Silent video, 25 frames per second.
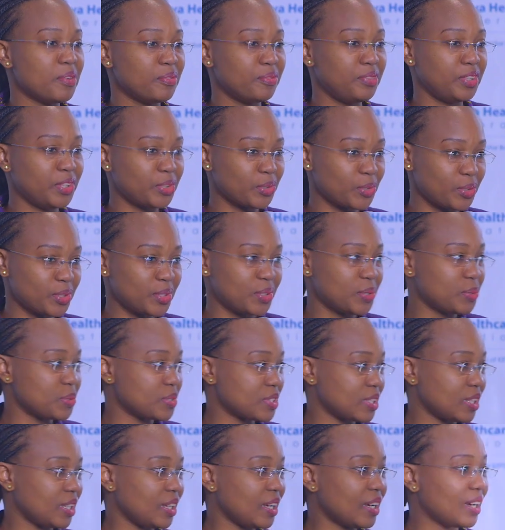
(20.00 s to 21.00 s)
Vinod,
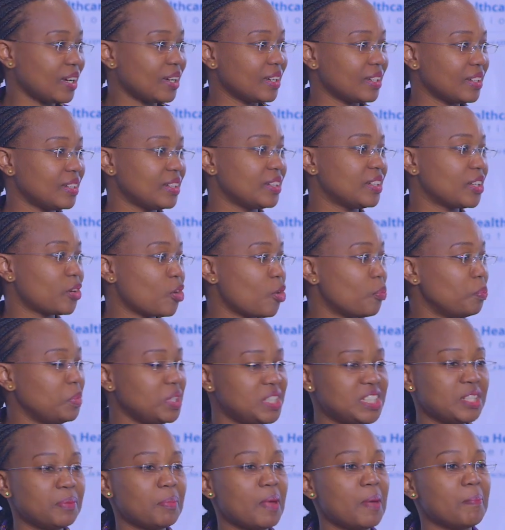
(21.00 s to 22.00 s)
who's here, the
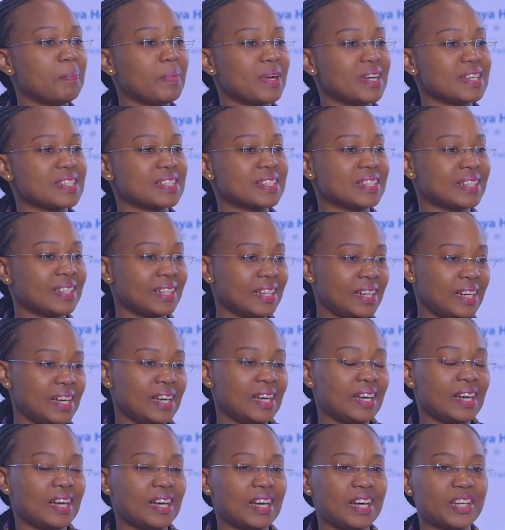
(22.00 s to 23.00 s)
committee members,
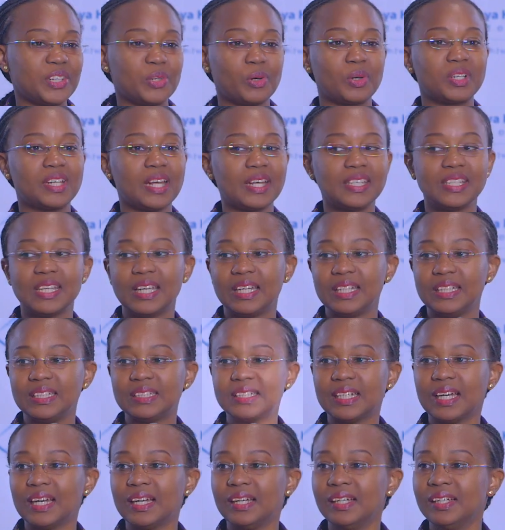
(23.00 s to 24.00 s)
Dr.
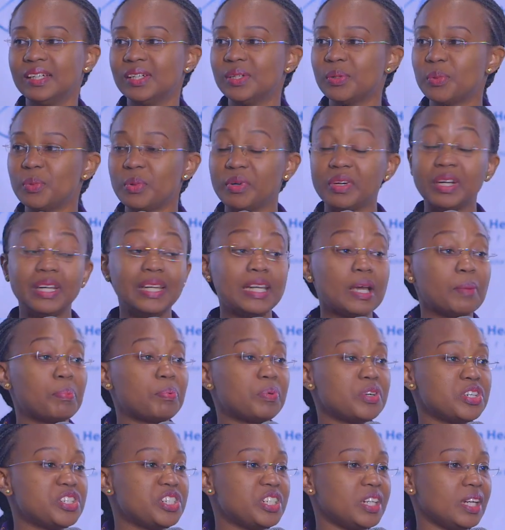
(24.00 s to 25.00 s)
Nyalita. We really
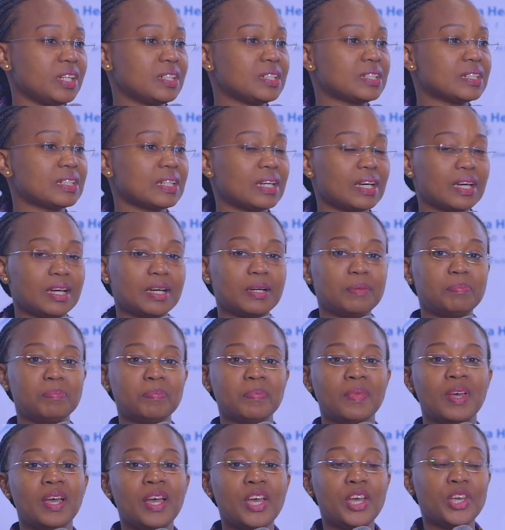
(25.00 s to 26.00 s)
appreciate
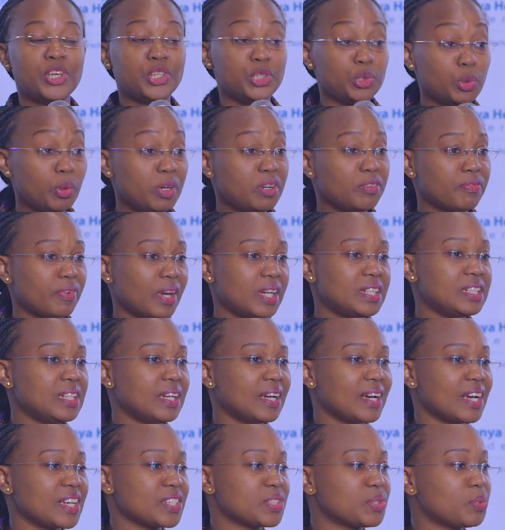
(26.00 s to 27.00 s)
you
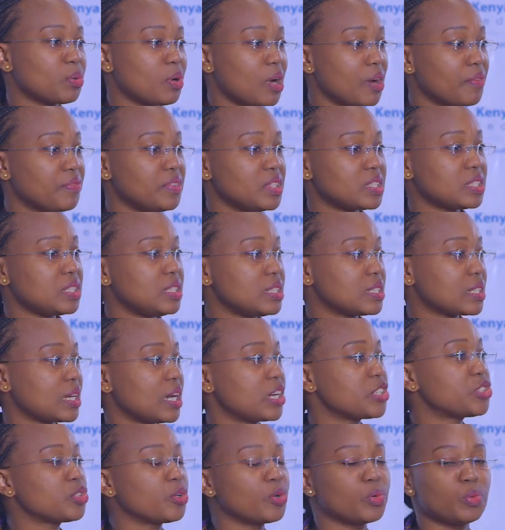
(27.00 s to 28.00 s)
inviting us to have this
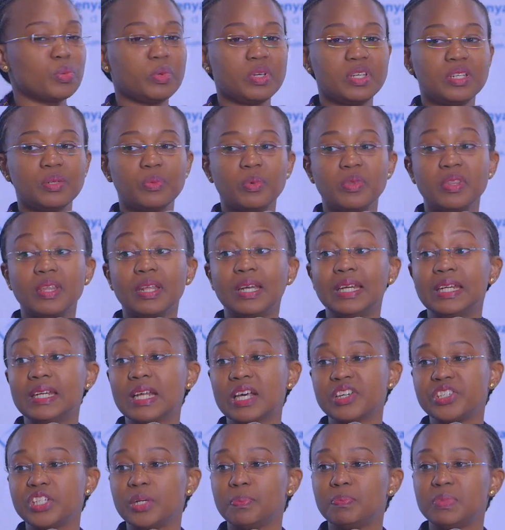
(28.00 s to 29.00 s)
discussion with the
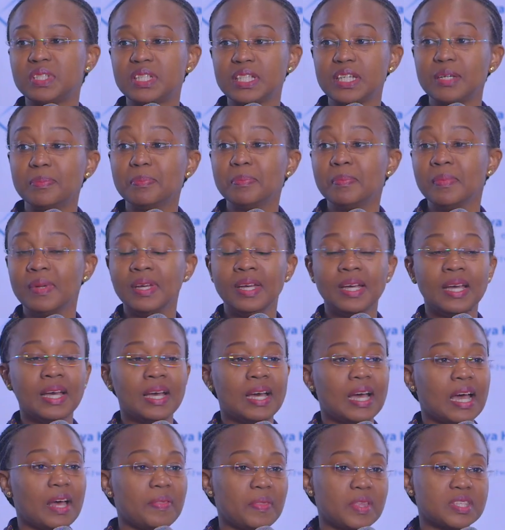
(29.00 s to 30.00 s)
leadership team
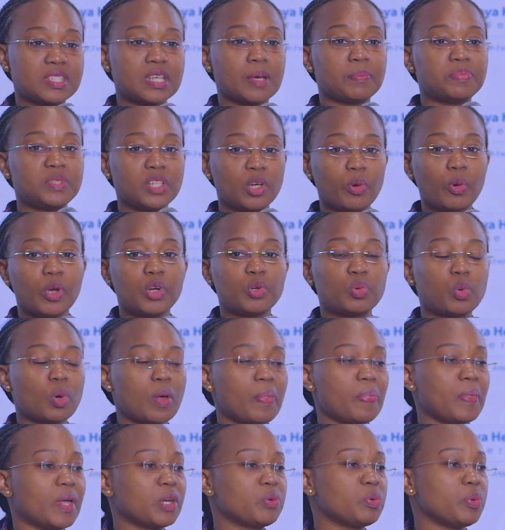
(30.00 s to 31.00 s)
and the subsequent
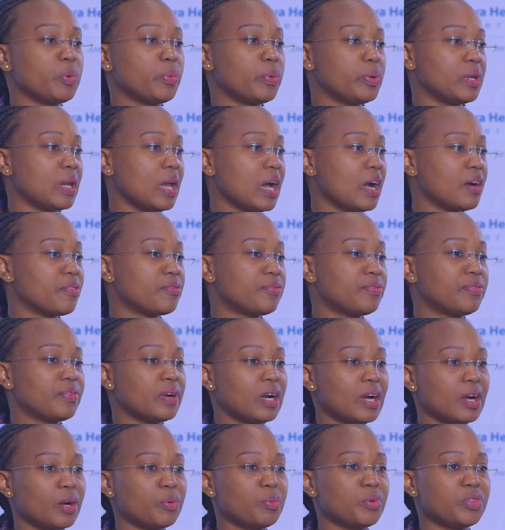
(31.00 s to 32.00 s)
one that we will have
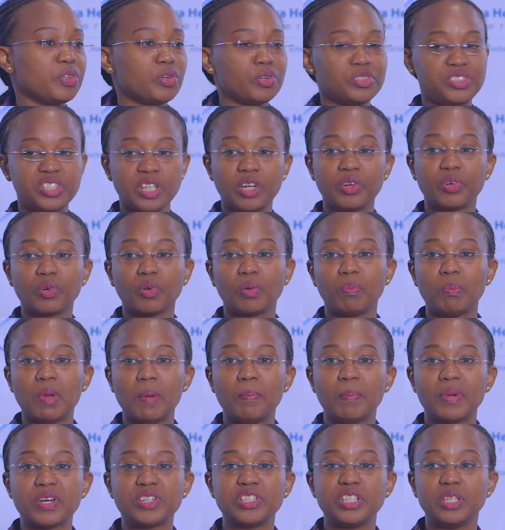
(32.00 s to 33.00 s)
with your general
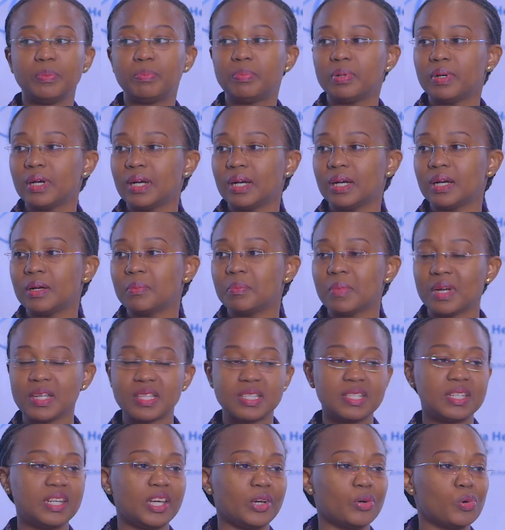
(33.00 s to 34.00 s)
membership
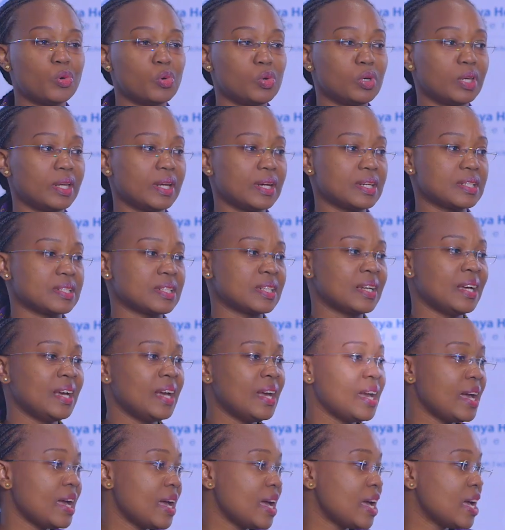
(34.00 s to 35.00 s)
and stakeholders.
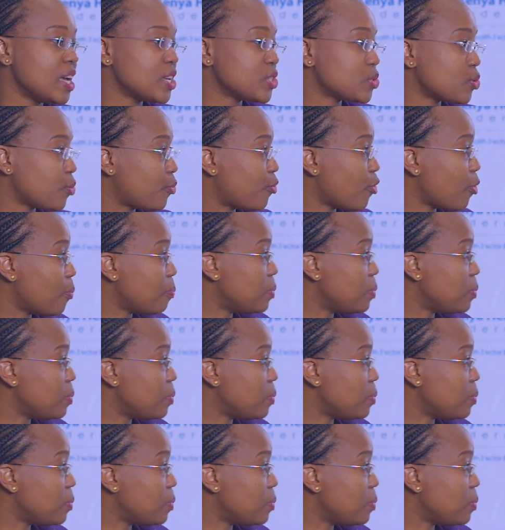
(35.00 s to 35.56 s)
So for